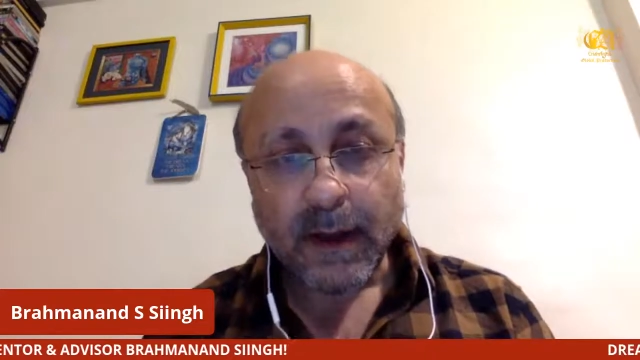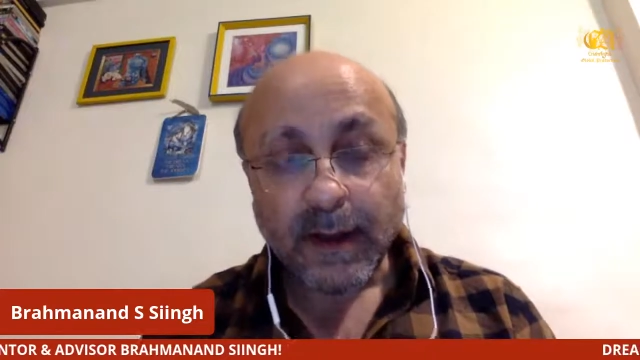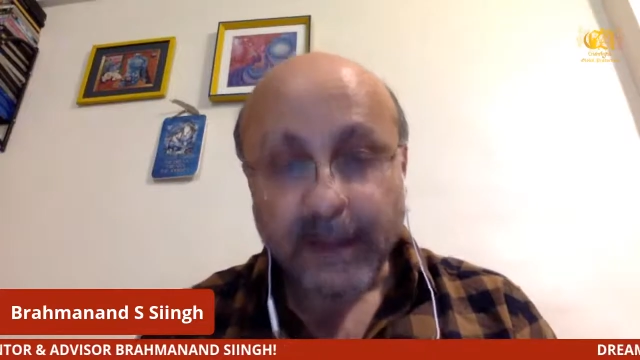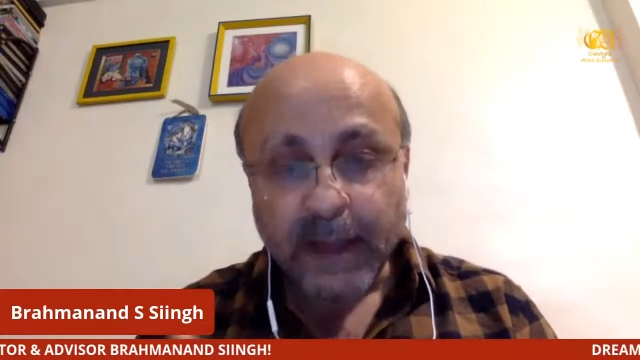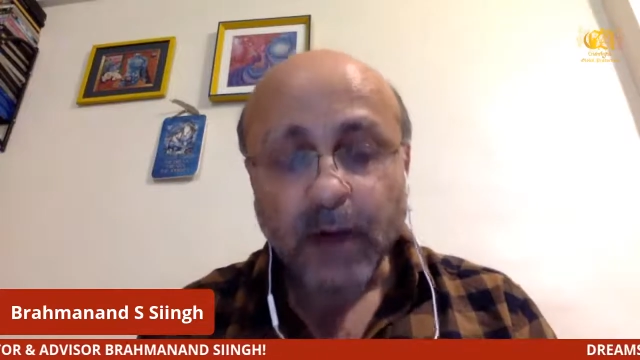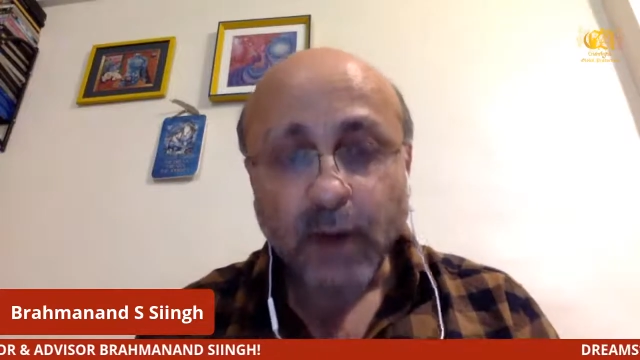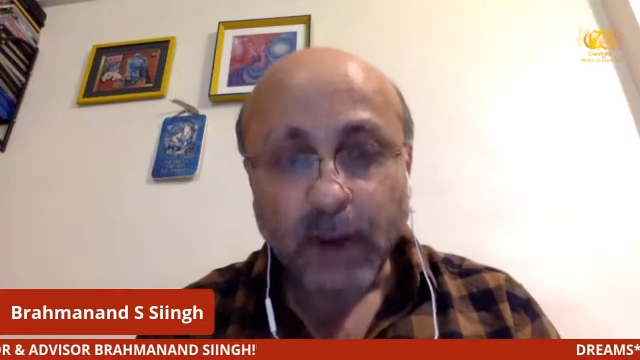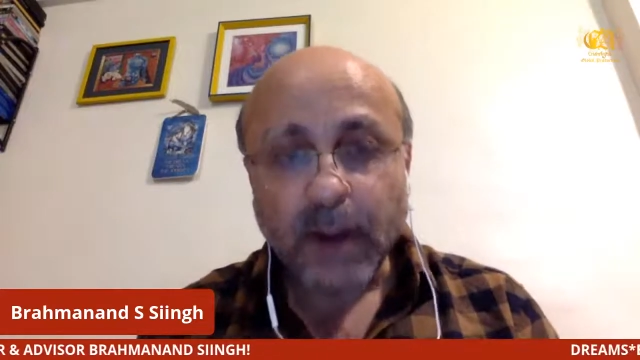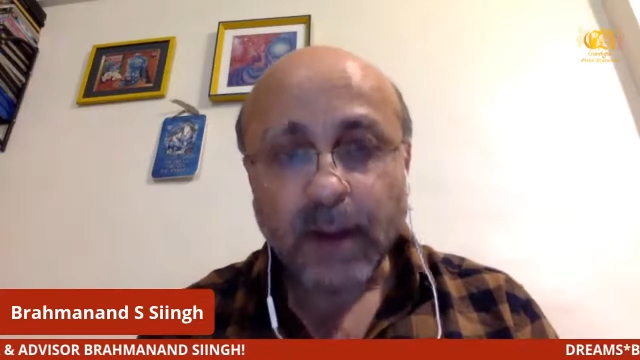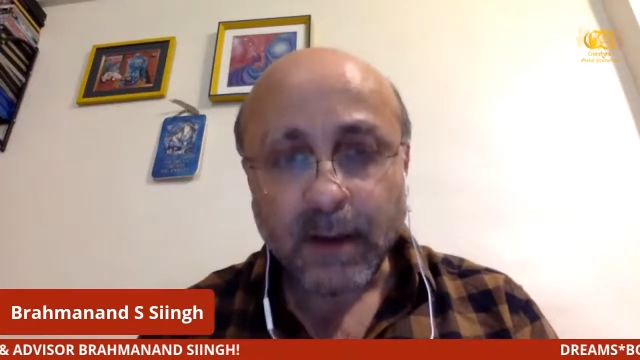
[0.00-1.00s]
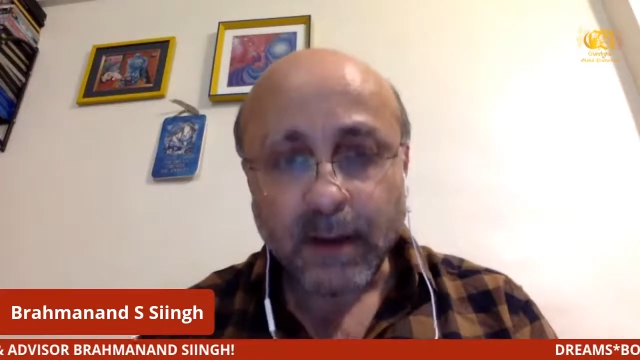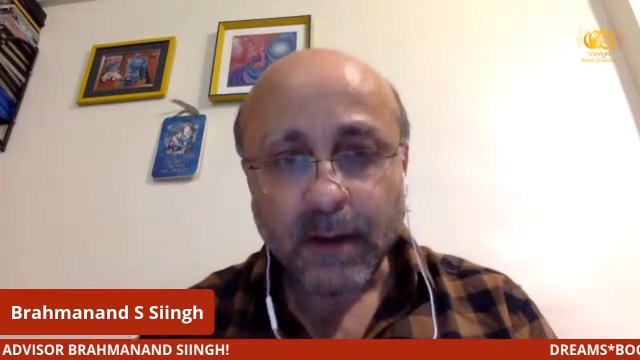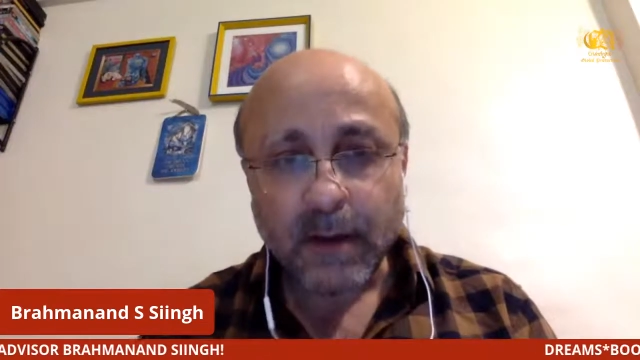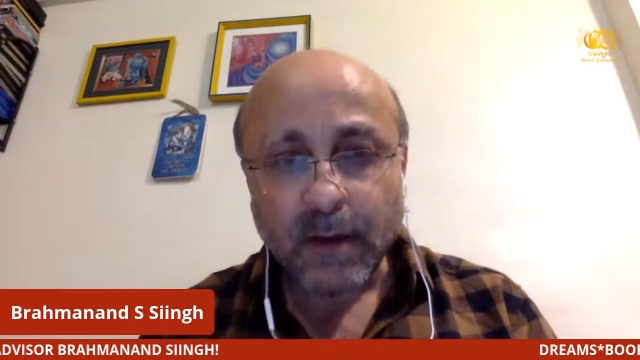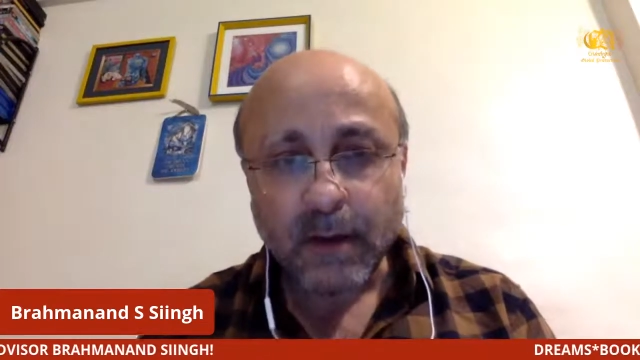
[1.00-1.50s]
and then only
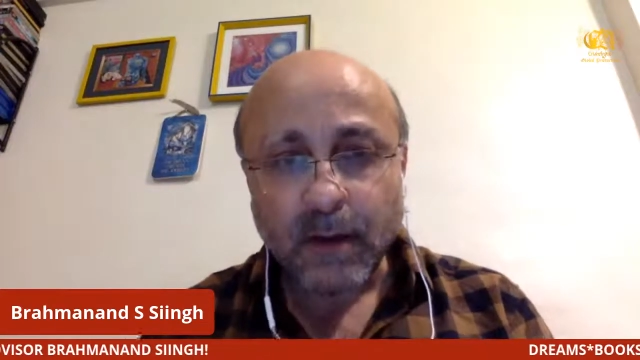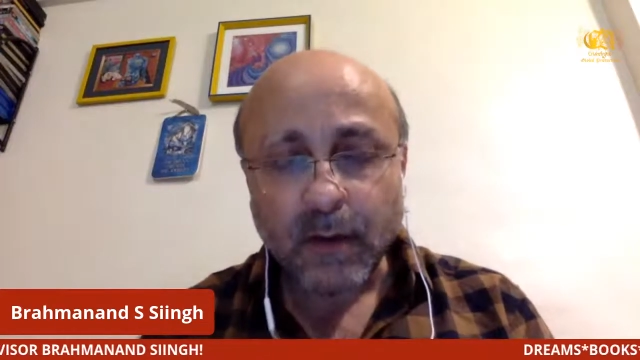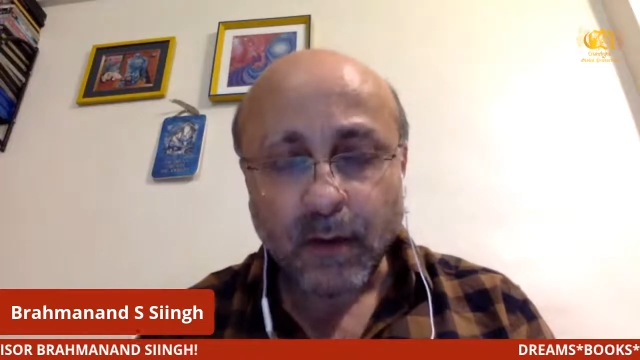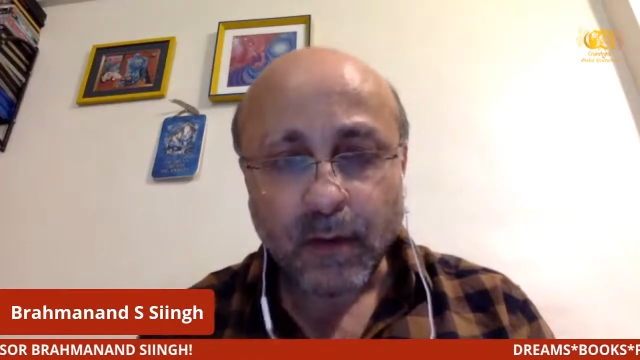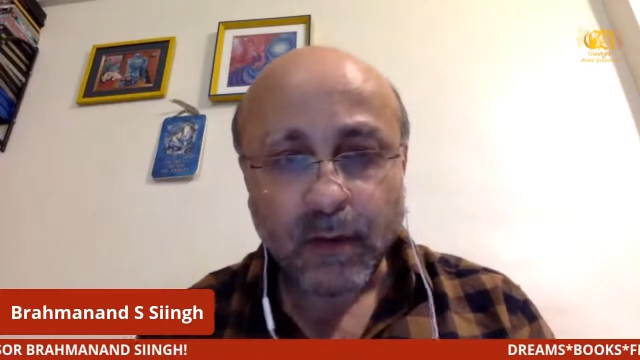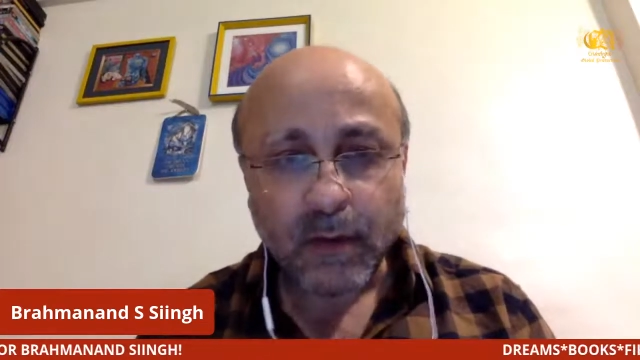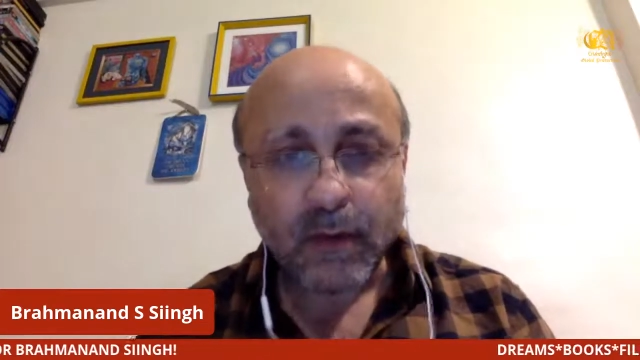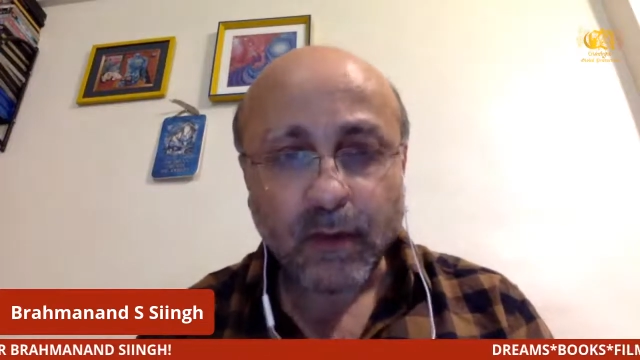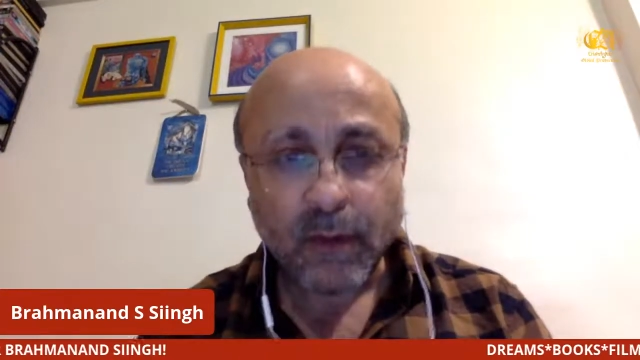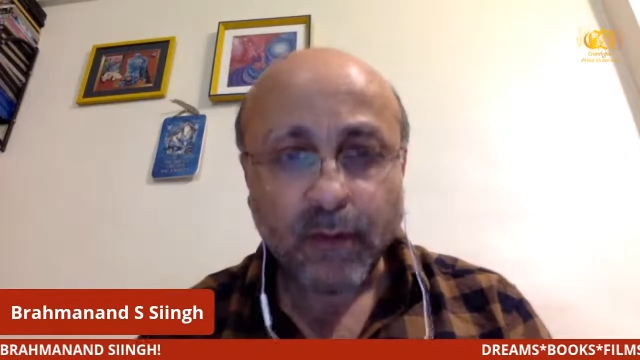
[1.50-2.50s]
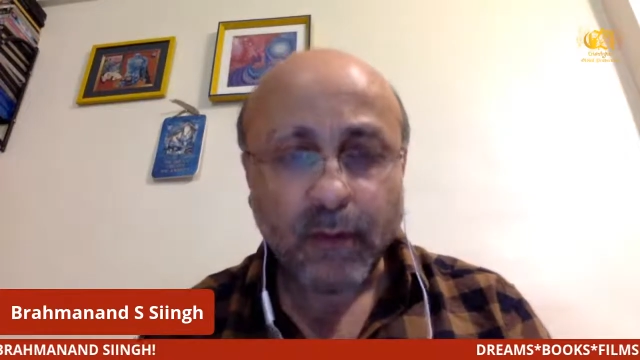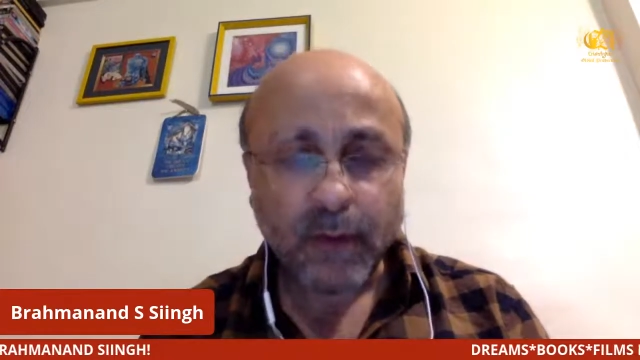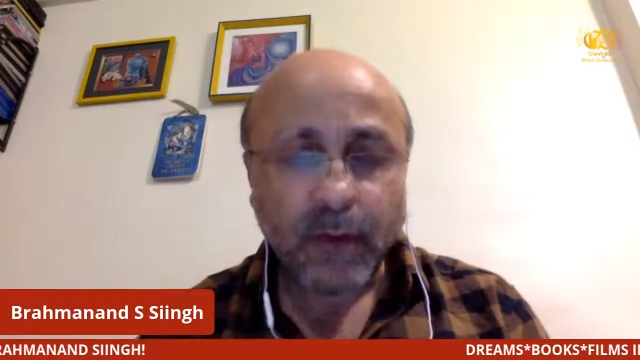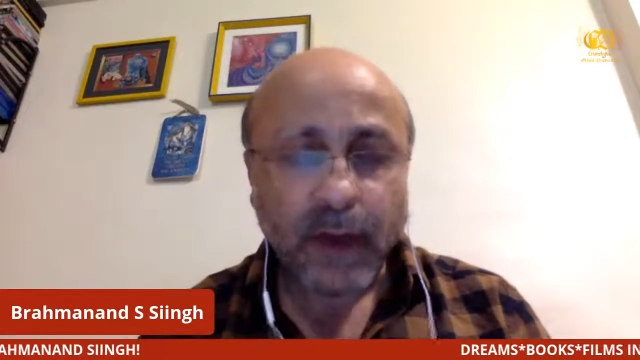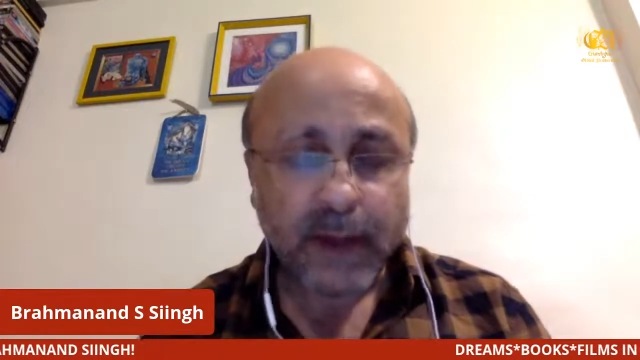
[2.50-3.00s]

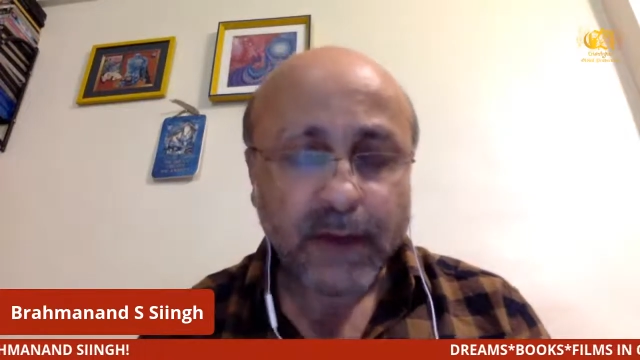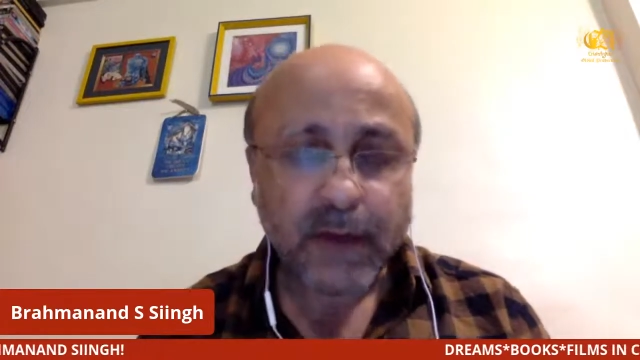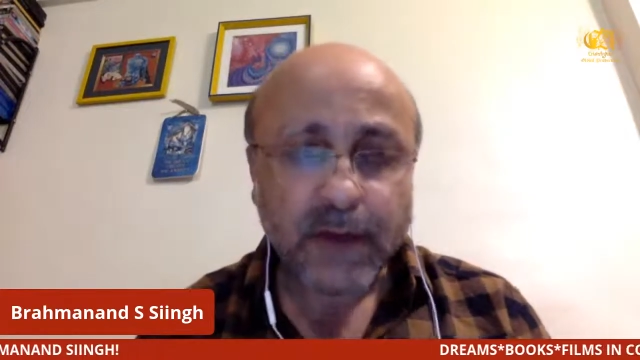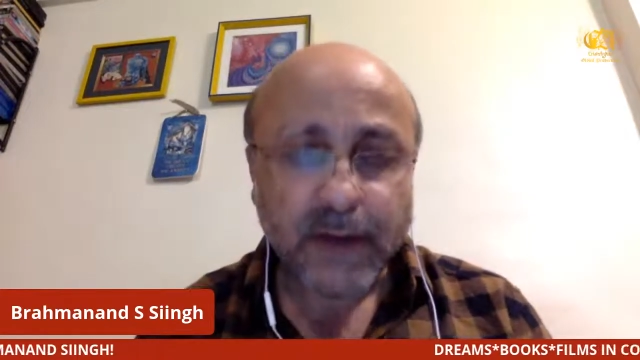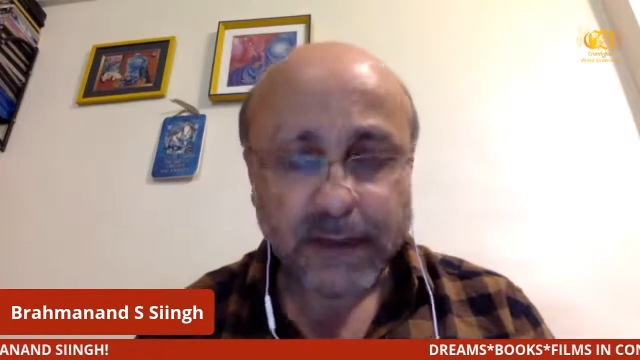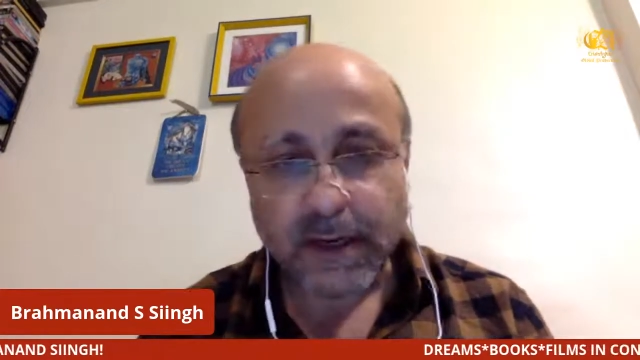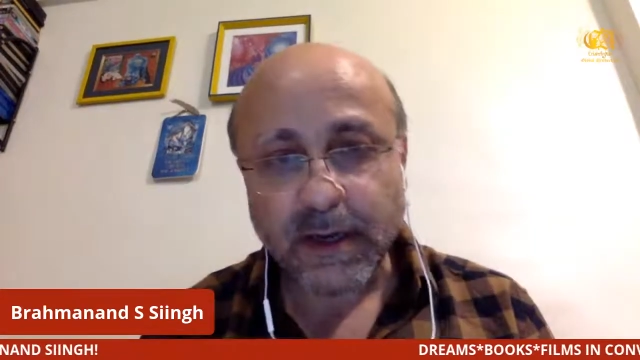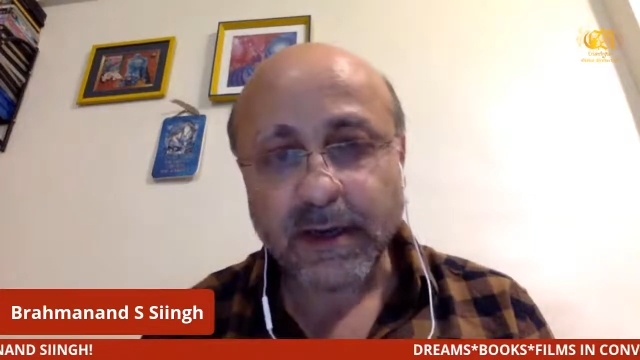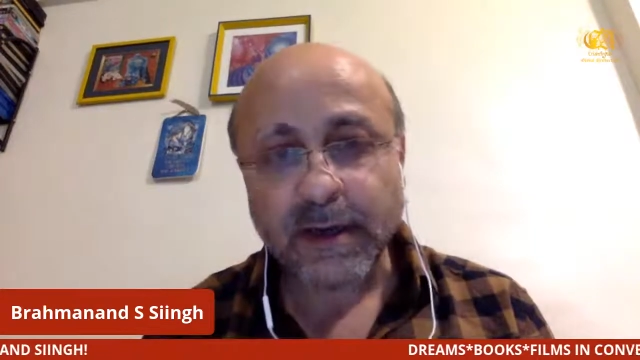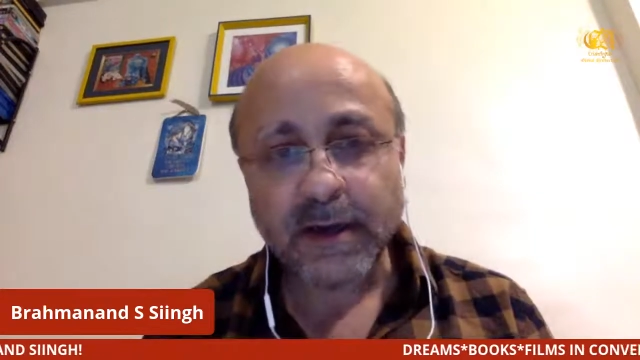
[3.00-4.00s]
you'll actually translate